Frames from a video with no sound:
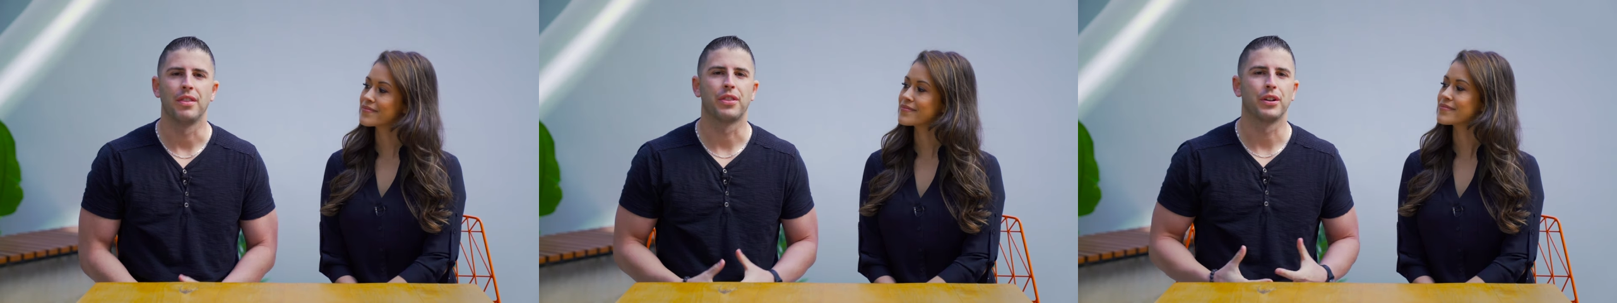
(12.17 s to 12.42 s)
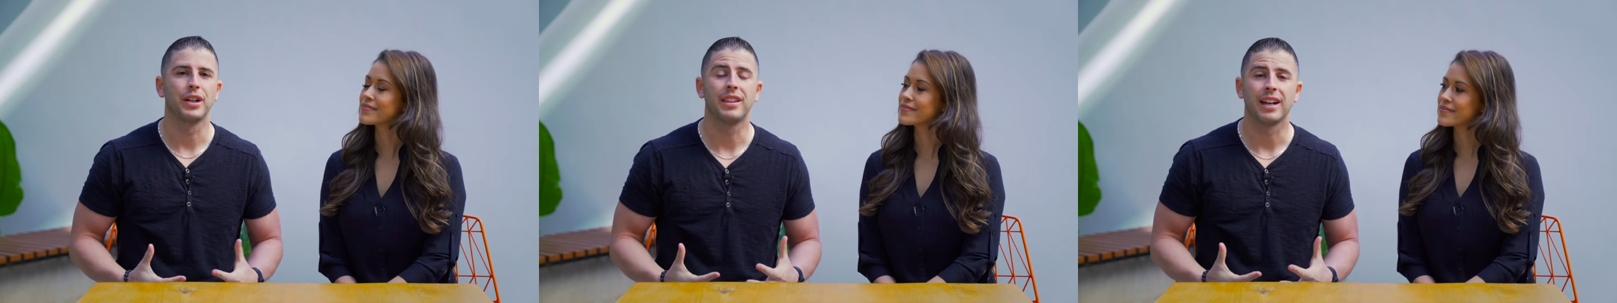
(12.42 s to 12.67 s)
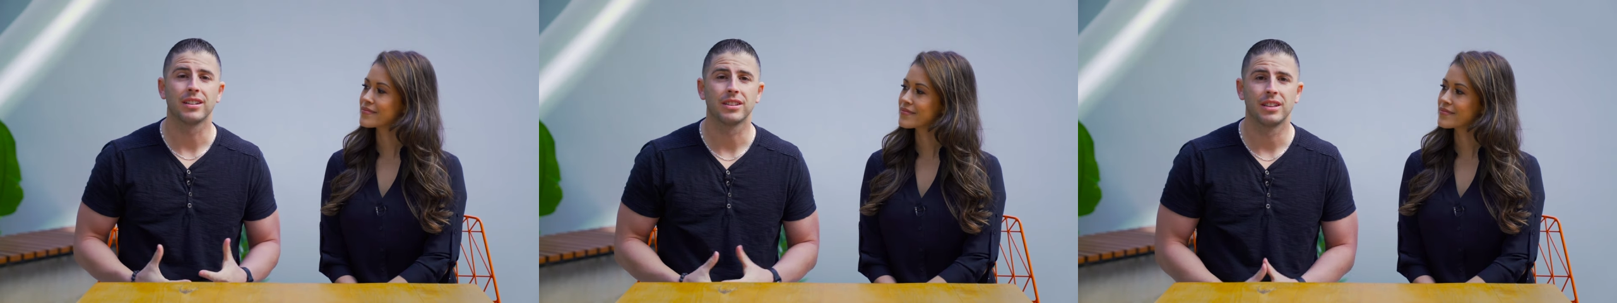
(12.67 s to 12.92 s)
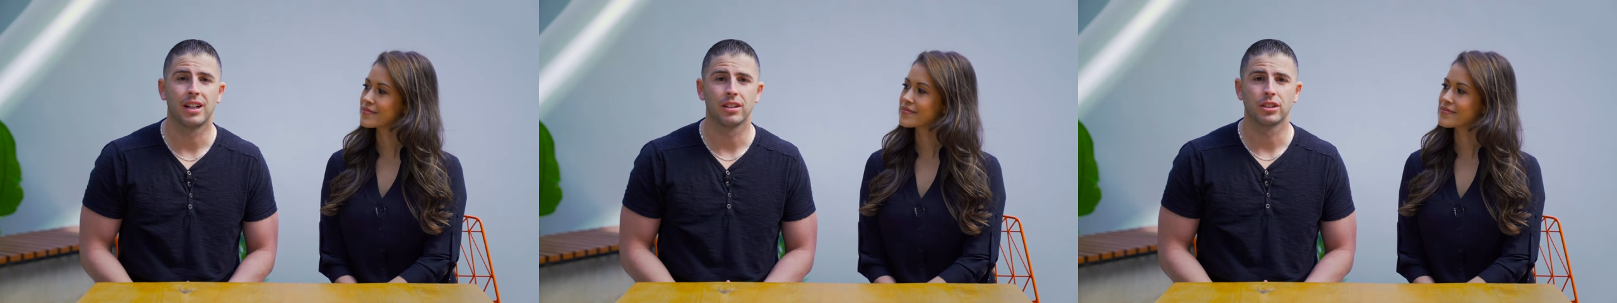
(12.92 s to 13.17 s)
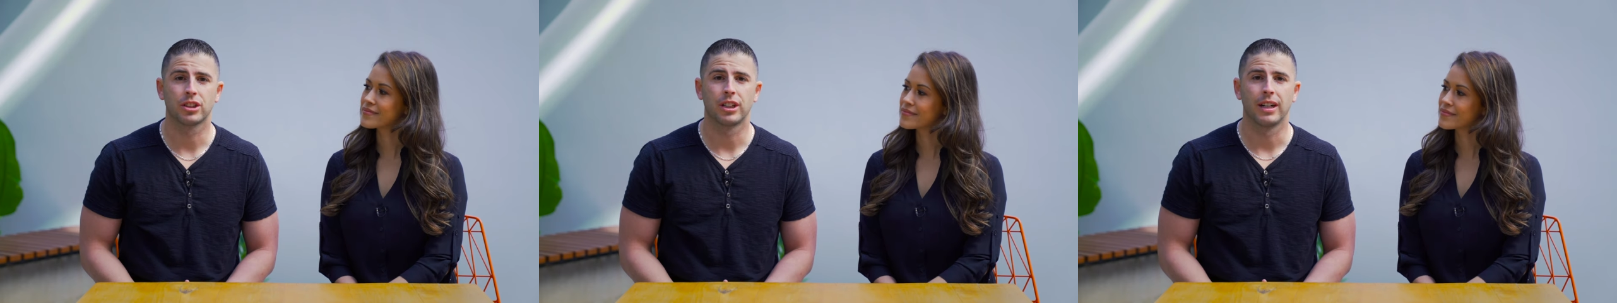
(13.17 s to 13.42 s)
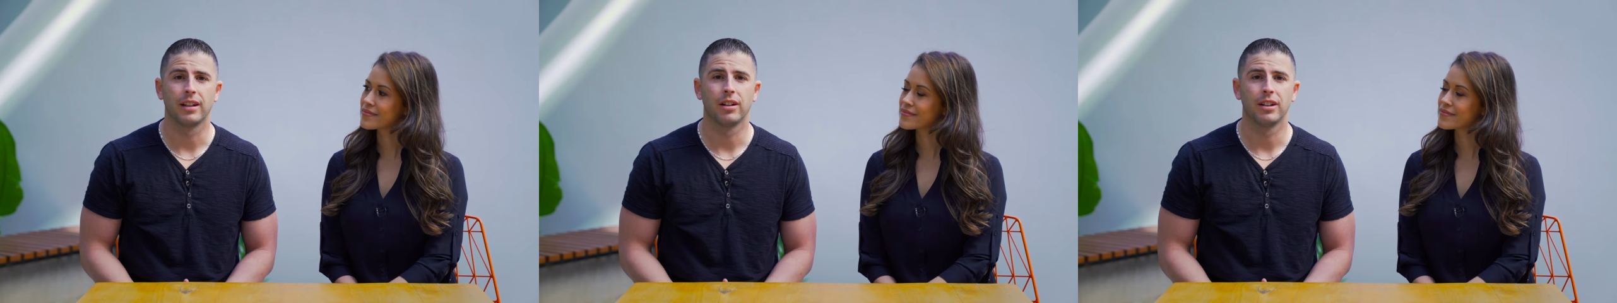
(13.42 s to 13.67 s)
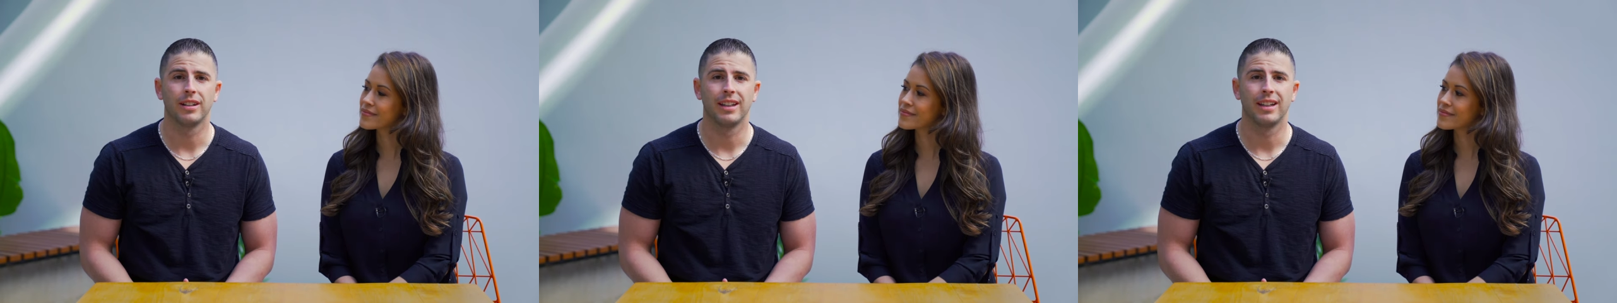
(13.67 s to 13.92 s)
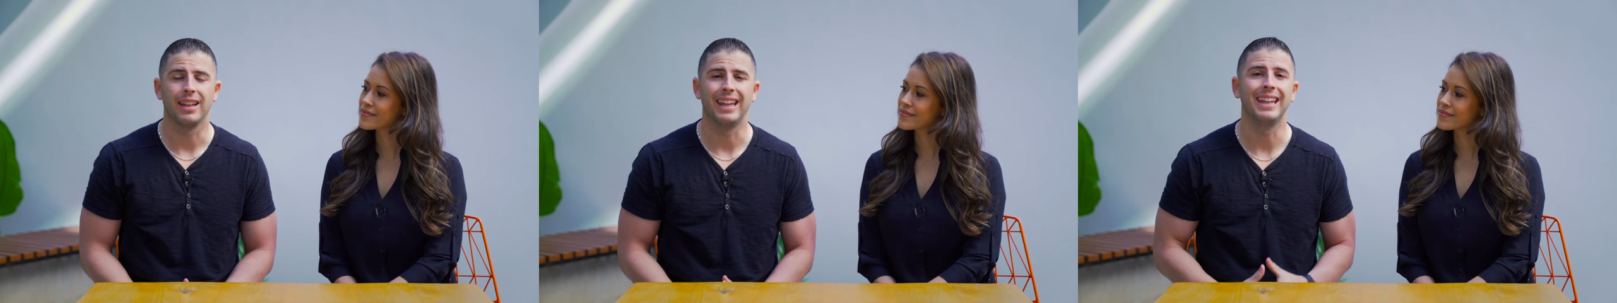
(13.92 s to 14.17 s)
Speaker 1: in $30,000 credit card debt,